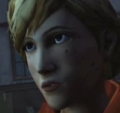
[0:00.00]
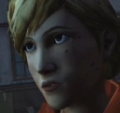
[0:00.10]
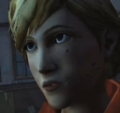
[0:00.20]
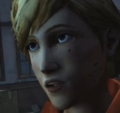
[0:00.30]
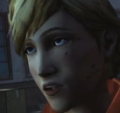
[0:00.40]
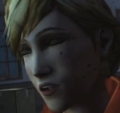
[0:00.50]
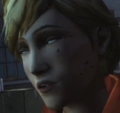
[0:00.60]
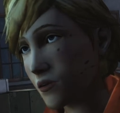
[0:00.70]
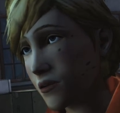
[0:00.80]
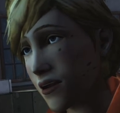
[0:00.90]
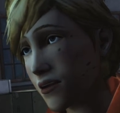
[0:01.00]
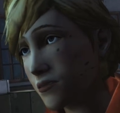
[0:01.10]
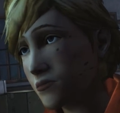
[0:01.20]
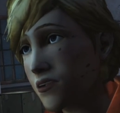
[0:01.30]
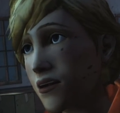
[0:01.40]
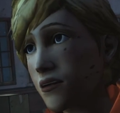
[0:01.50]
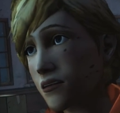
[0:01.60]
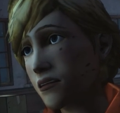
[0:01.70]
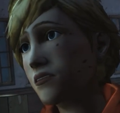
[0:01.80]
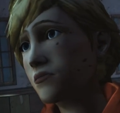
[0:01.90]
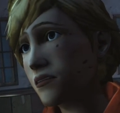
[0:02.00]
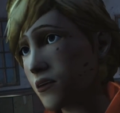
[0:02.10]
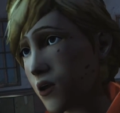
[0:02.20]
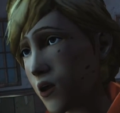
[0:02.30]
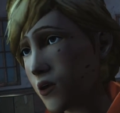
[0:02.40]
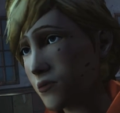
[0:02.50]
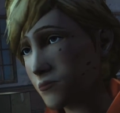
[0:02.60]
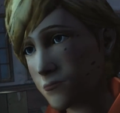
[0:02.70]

Kept her safe for as long as I could.